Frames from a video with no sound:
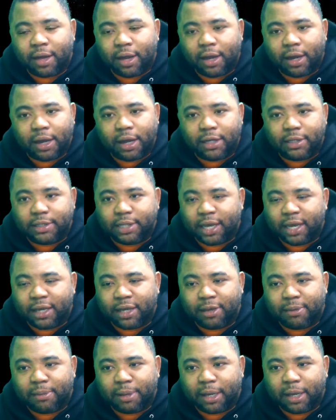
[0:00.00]
And I tell
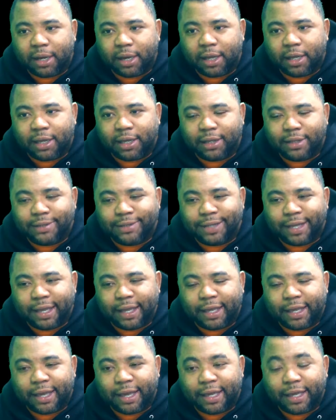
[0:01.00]
you, man, he's
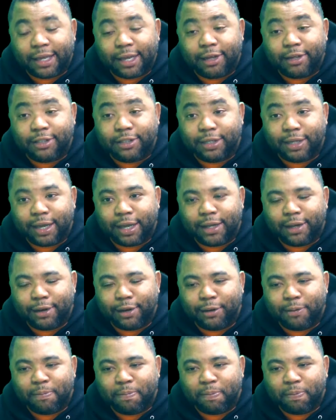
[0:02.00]
years
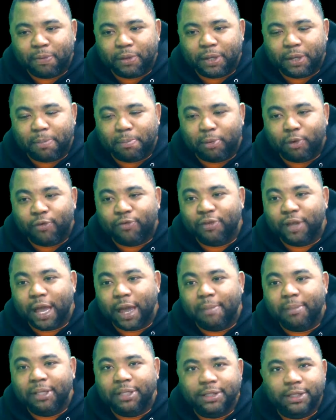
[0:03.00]
later, he moved to
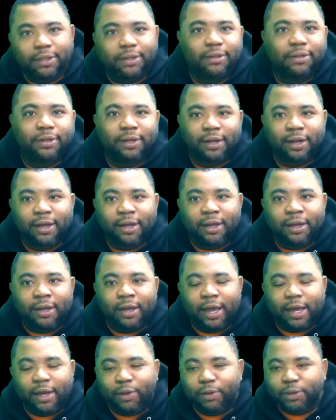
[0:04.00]
Edmonton,
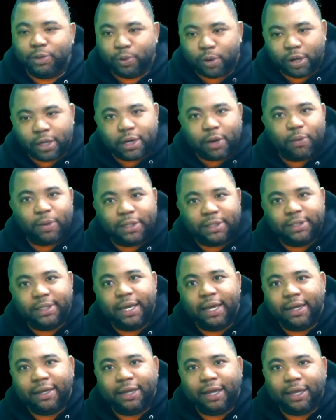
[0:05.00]
and he was working at West
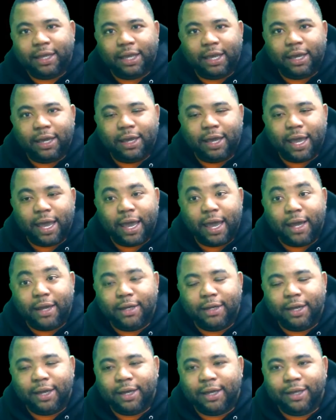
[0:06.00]
End,
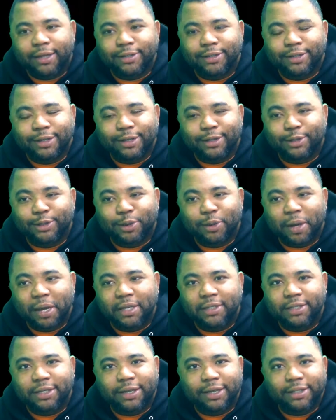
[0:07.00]
and it's
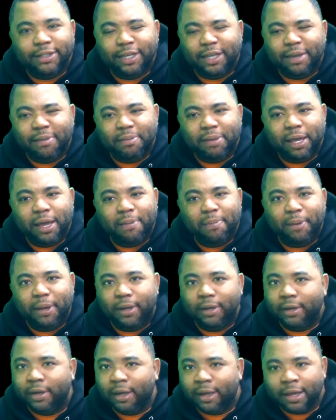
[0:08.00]
crazy because he hit me up,
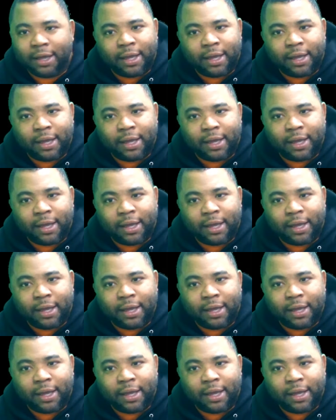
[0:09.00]
and